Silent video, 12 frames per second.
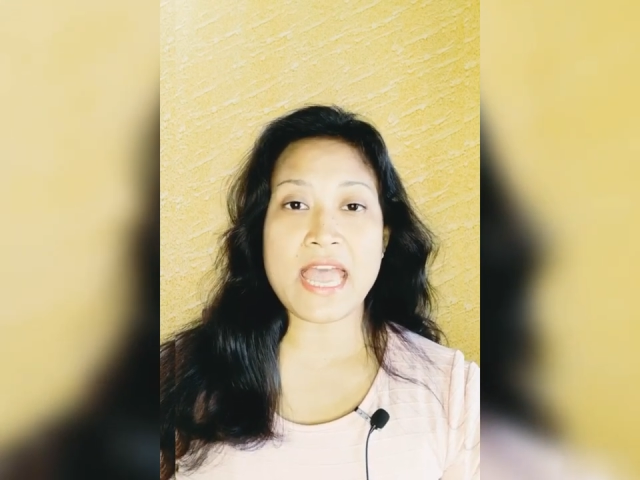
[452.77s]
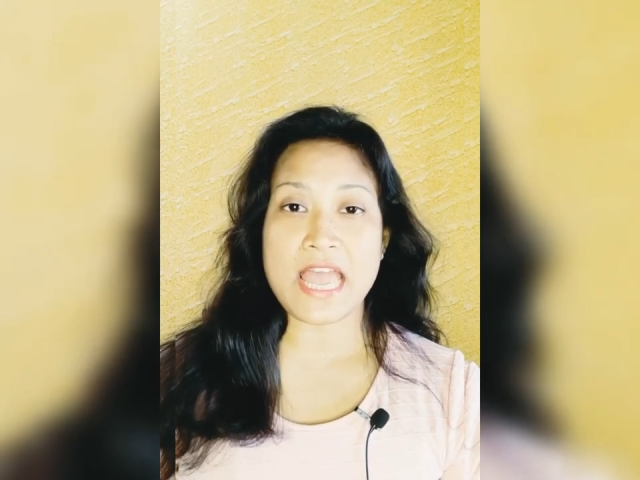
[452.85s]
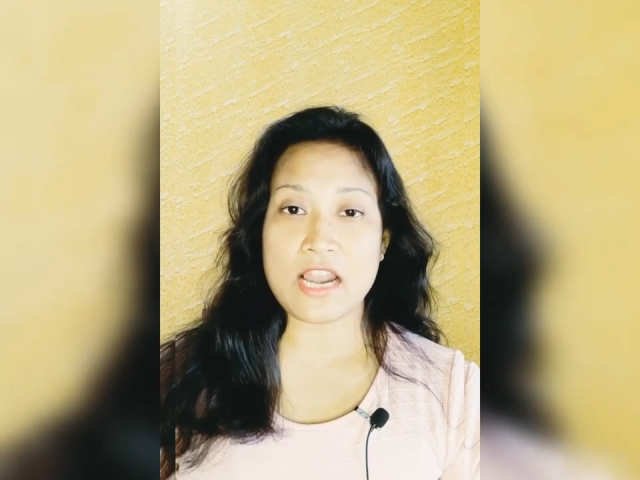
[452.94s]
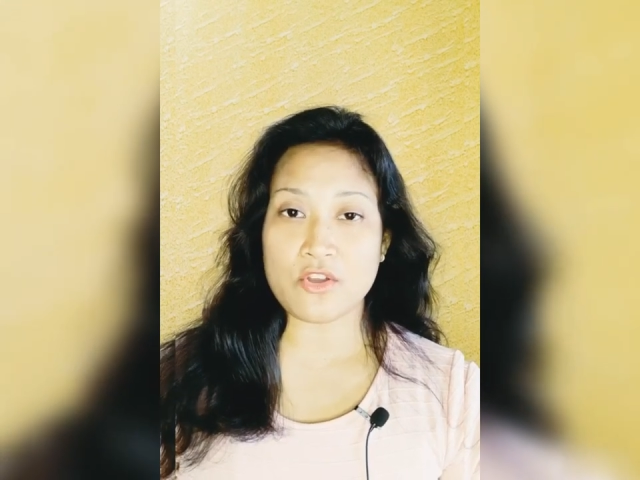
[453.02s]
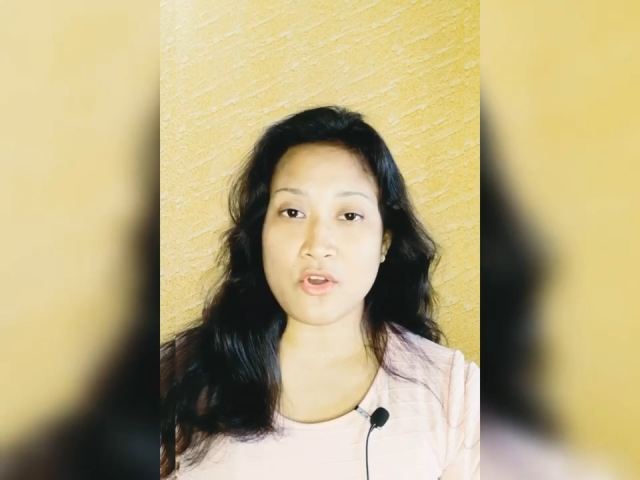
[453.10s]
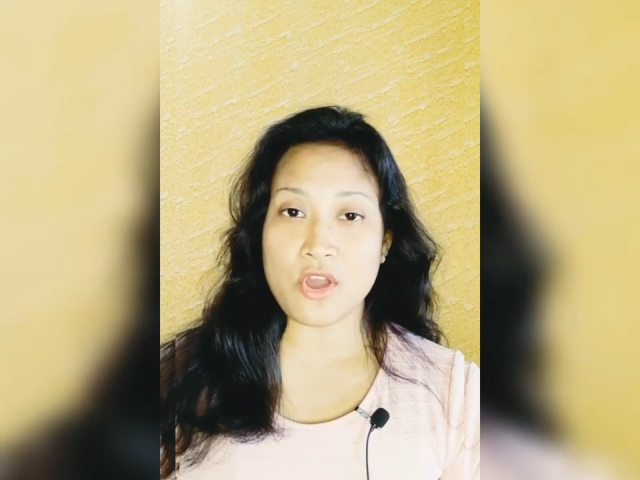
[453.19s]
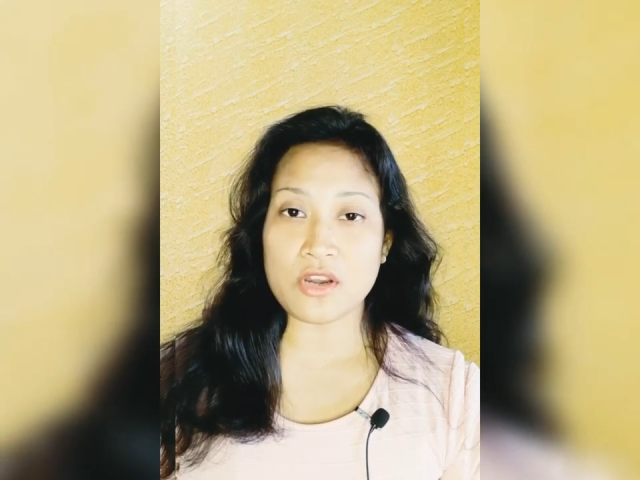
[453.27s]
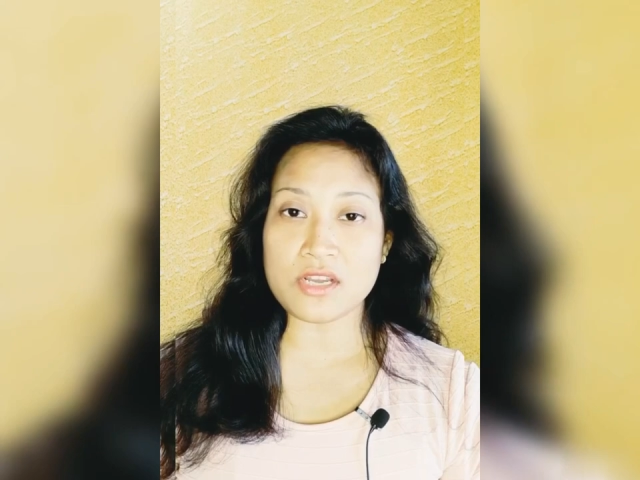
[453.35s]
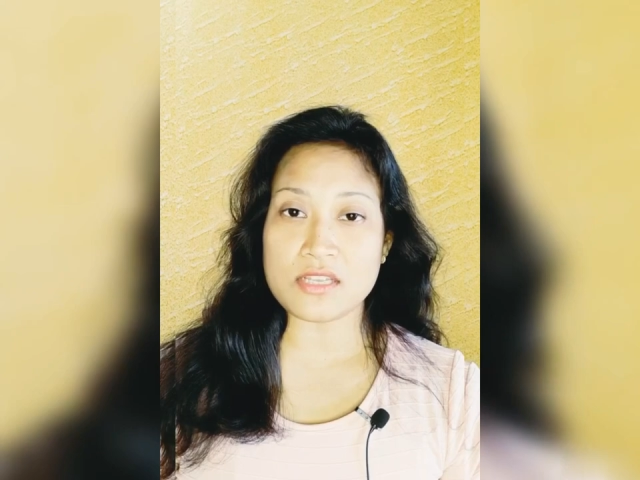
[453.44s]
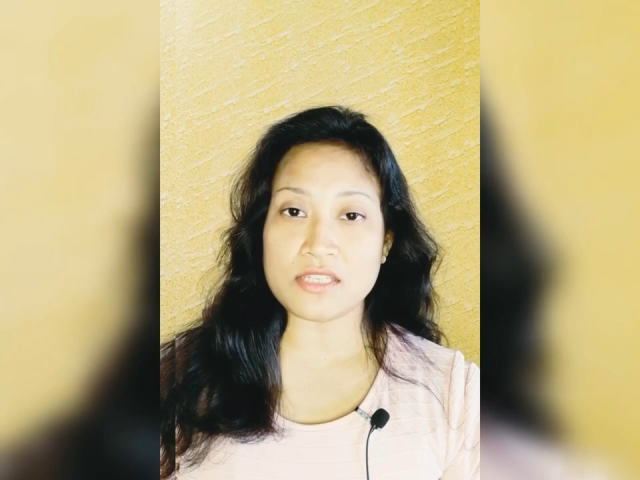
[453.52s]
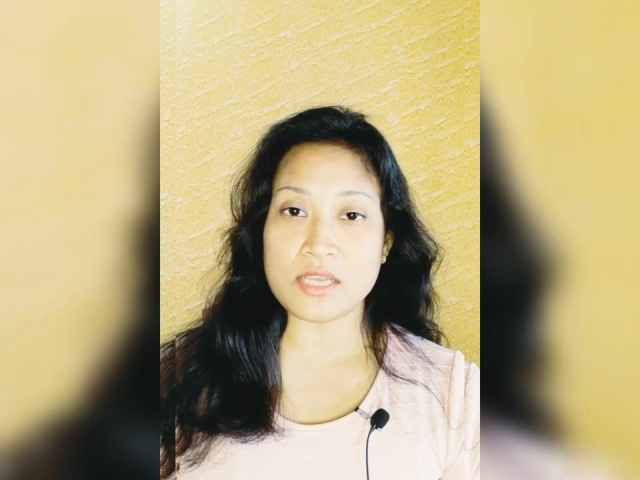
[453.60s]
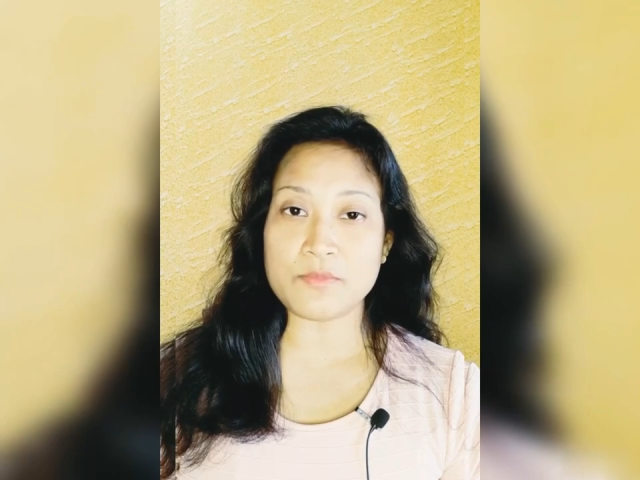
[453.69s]
alcohol
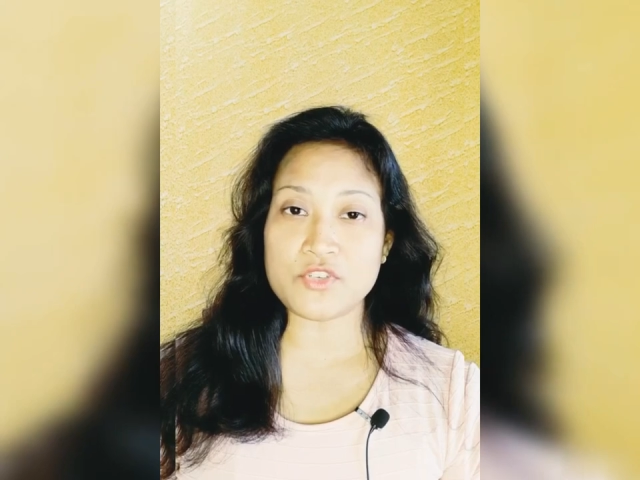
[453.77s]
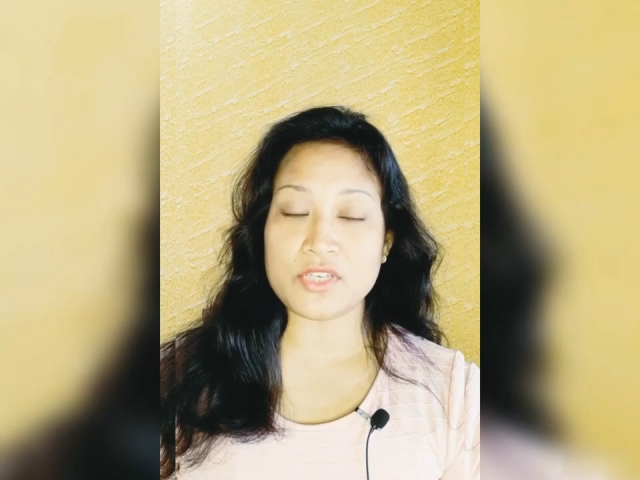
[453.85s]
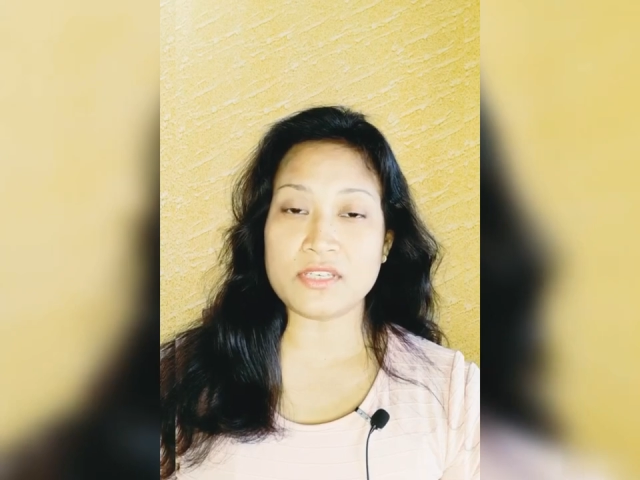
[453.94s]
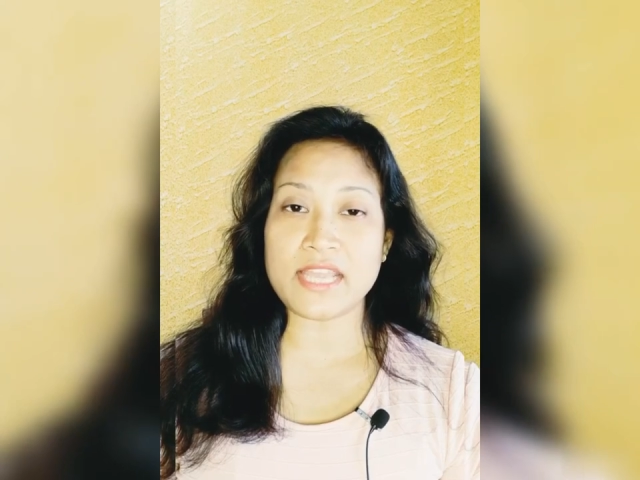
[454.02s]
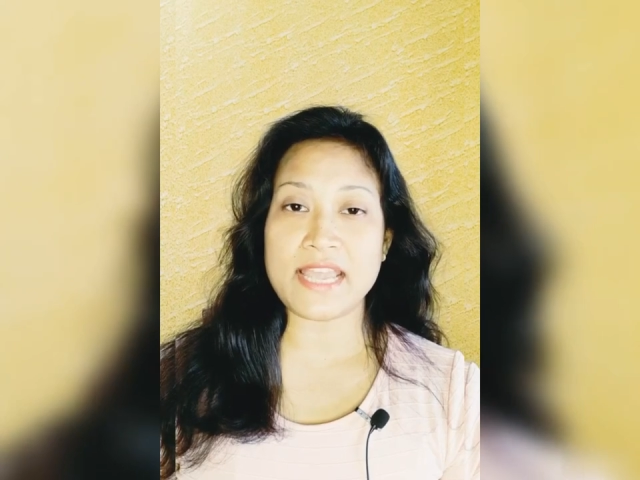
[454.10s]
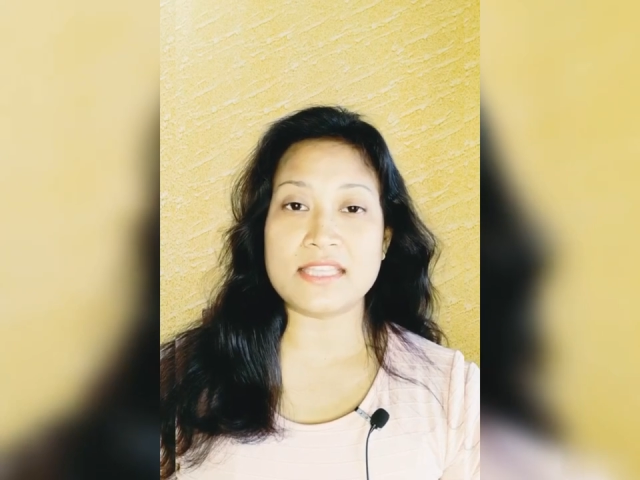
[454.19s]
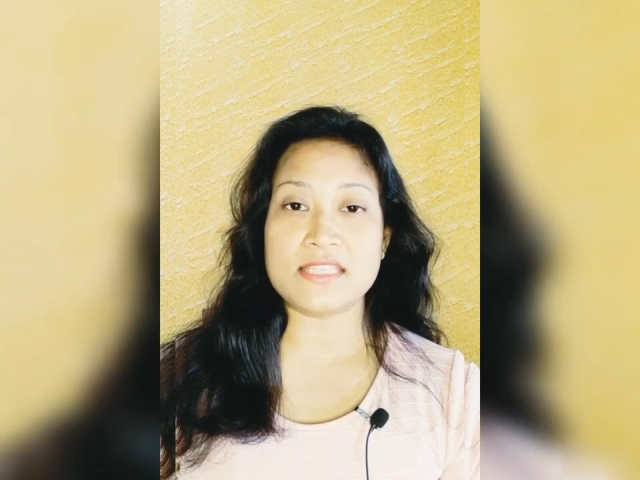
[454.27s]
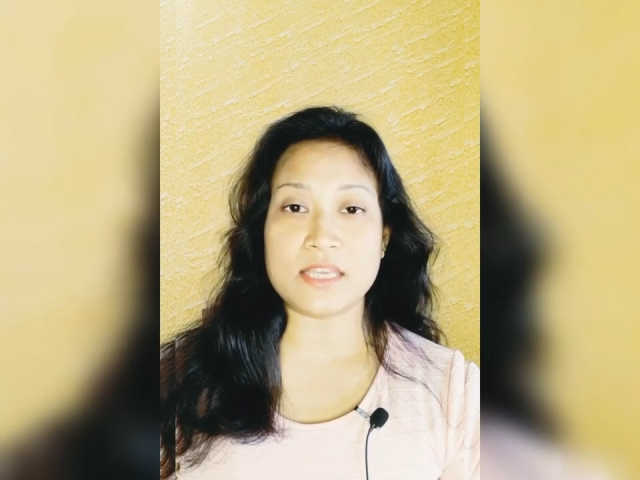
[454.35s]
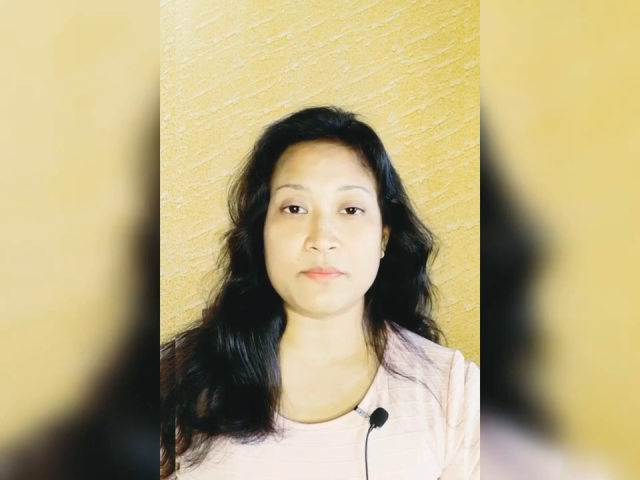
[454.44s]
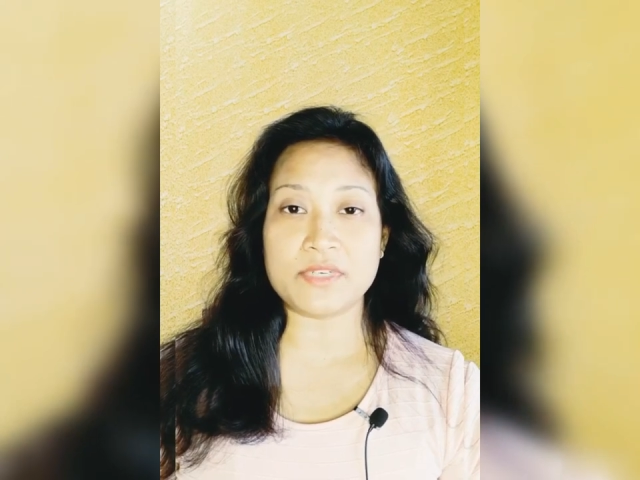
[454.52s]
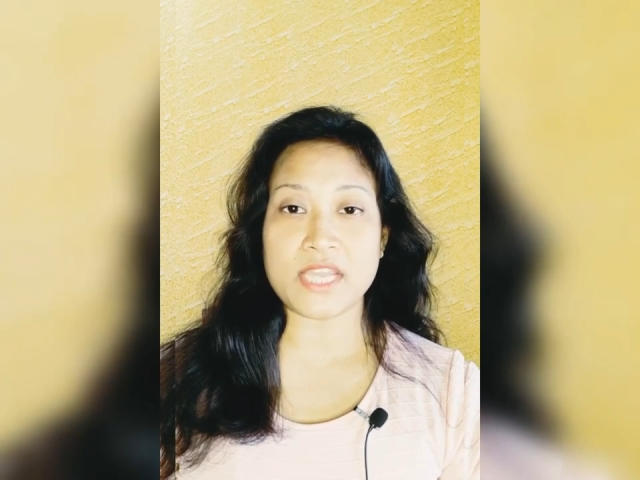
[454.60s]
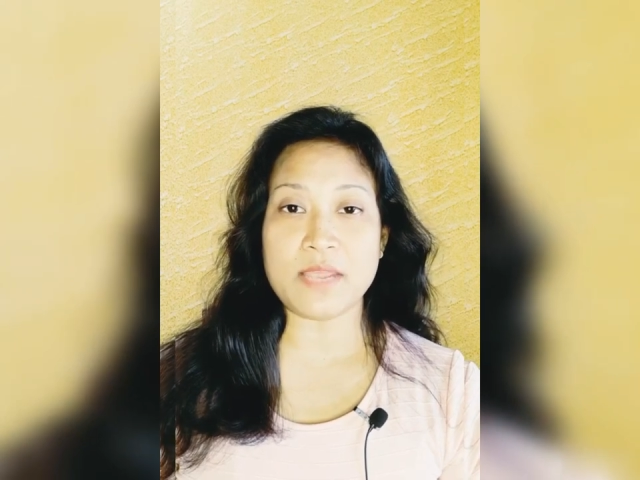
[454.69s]
consumption, and
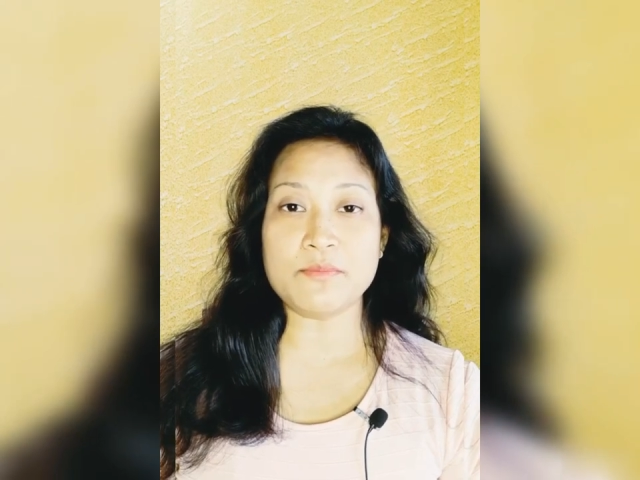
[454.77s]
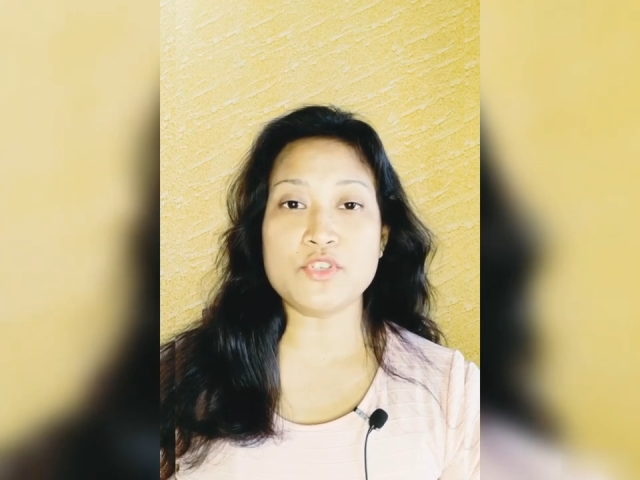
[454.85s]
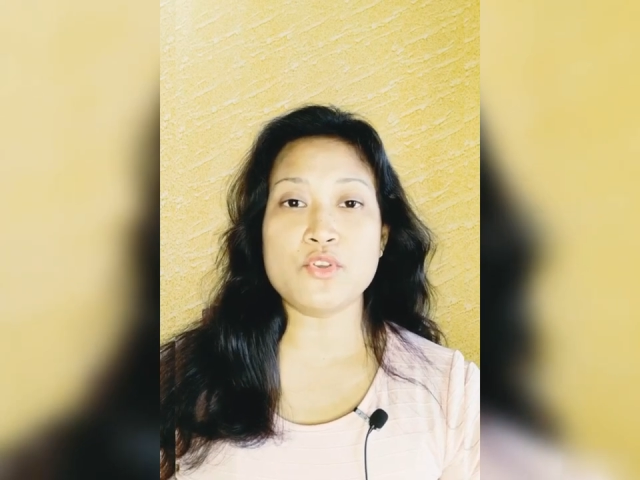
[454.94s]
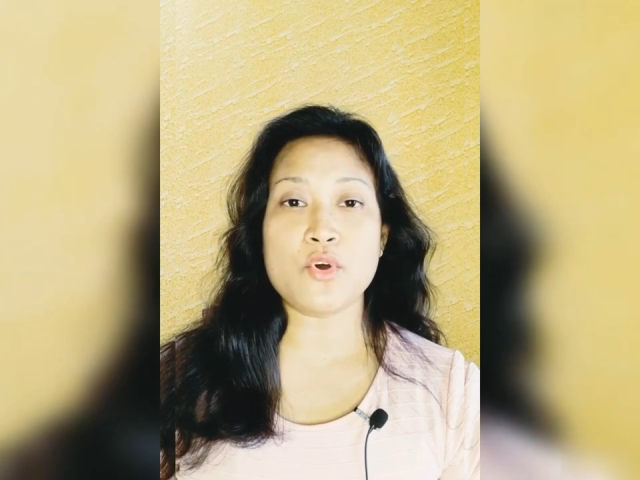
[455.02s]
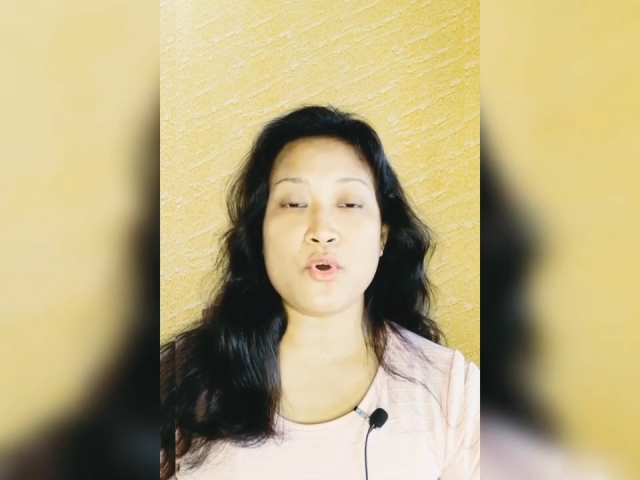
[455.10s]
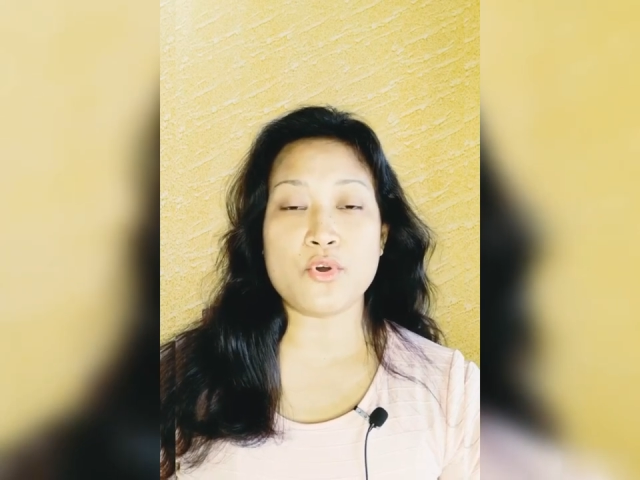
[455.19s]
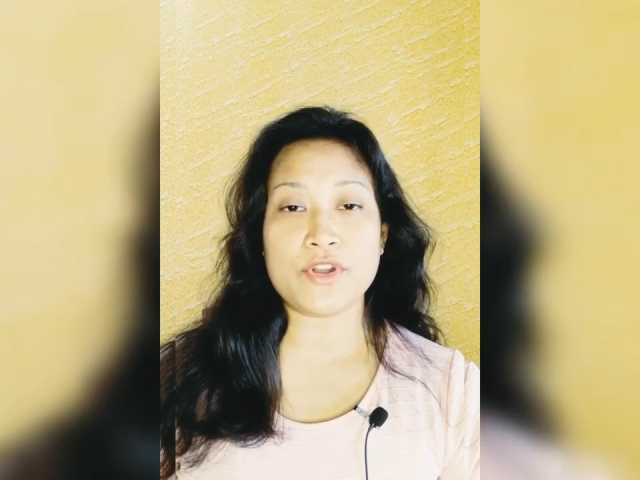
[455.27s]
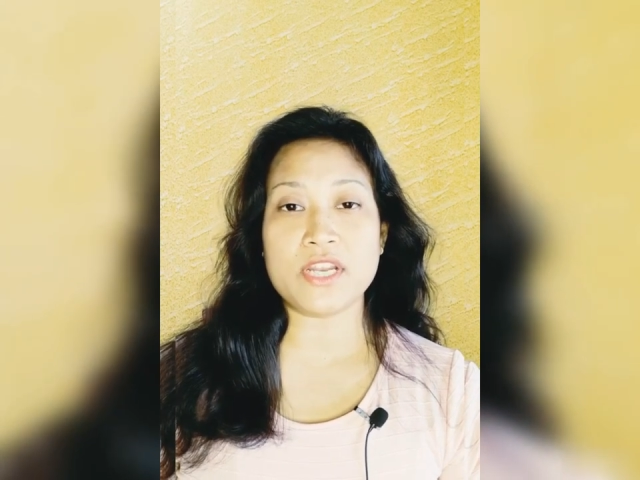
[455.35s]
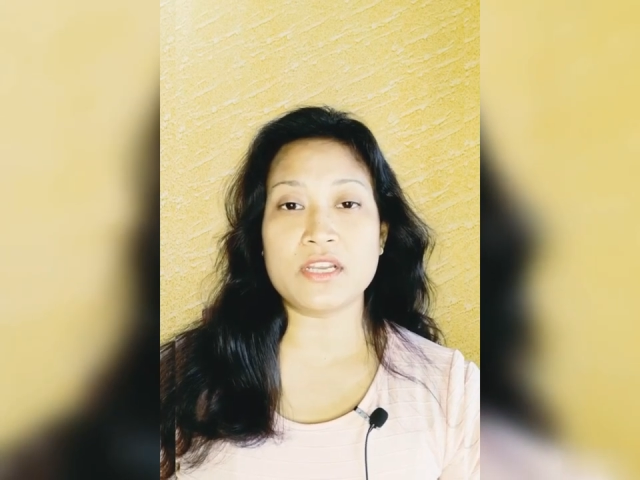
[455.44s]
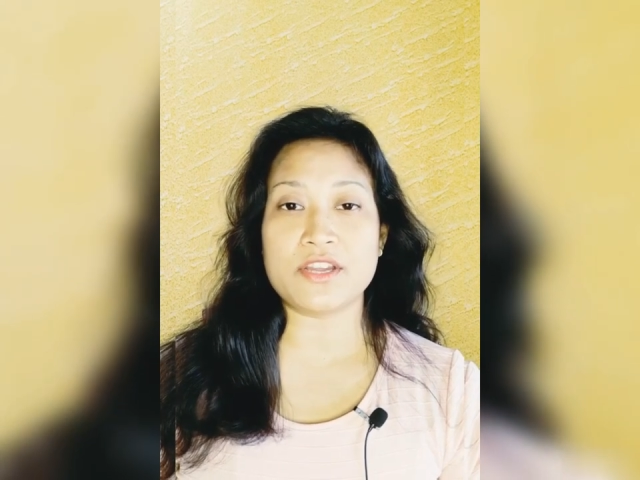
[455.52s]
sometimes oral